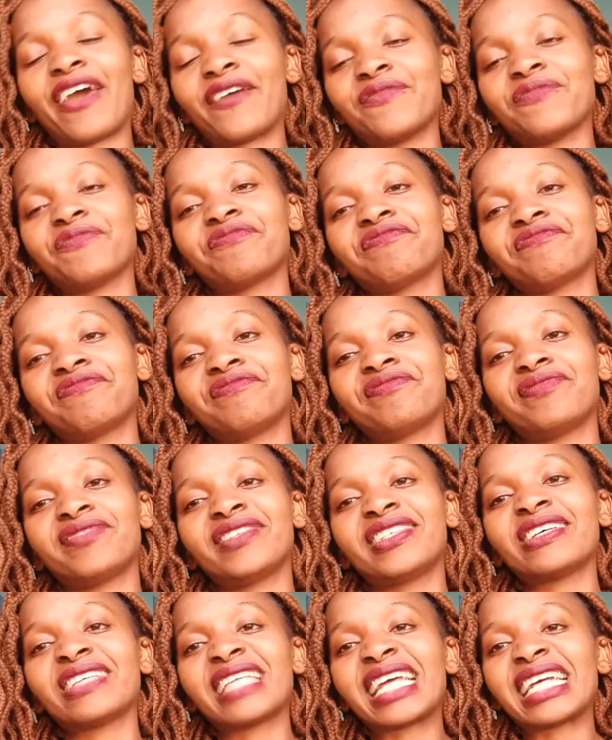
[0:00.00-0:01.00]
Yeah.
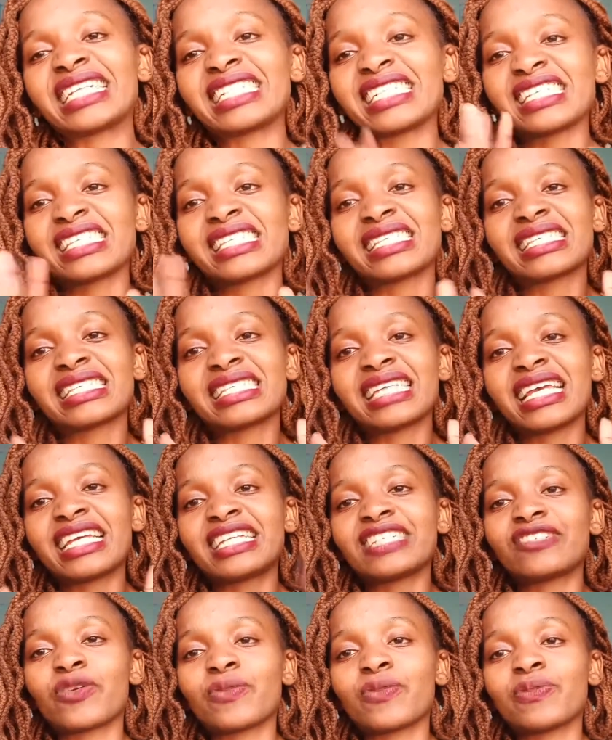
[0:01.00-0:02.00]
So that is
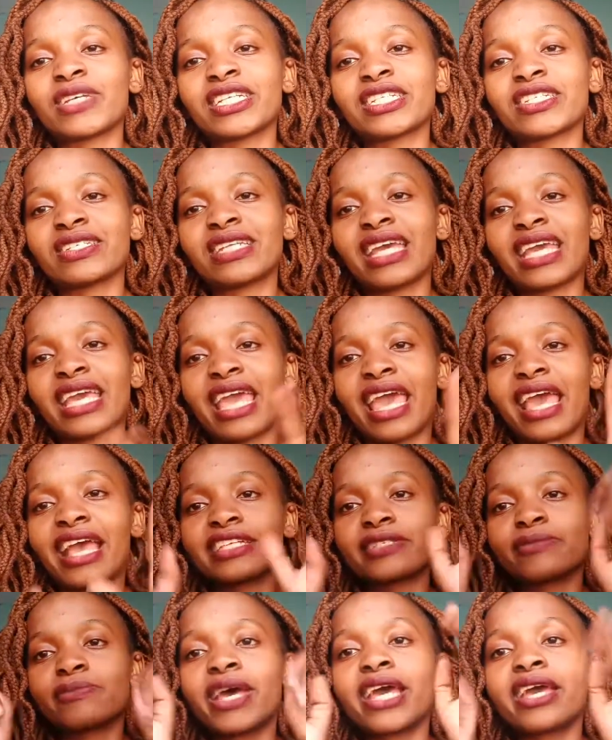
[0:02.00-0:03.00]
it from me today,
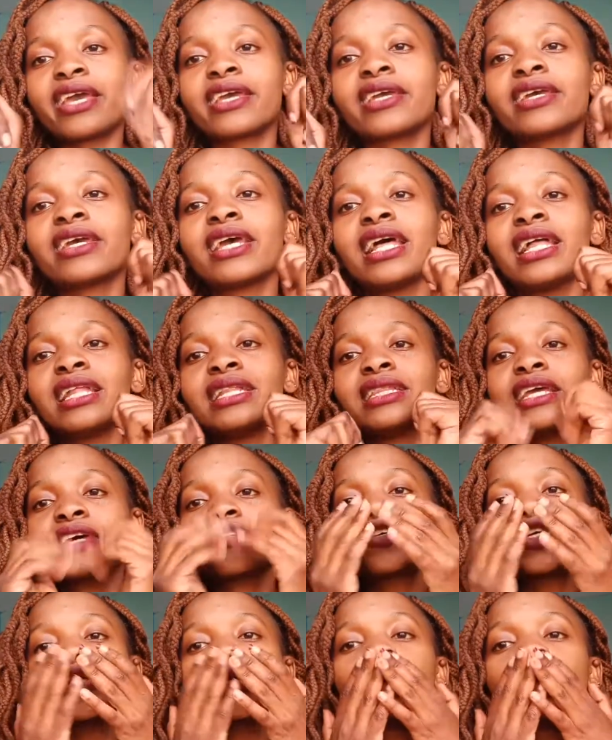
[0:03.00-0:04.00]
guys. Bye.
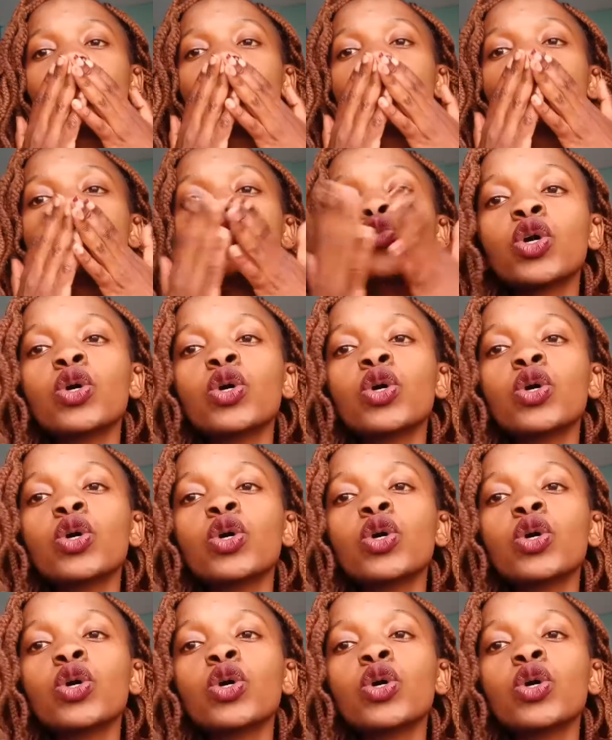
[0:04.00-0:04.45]
Love you.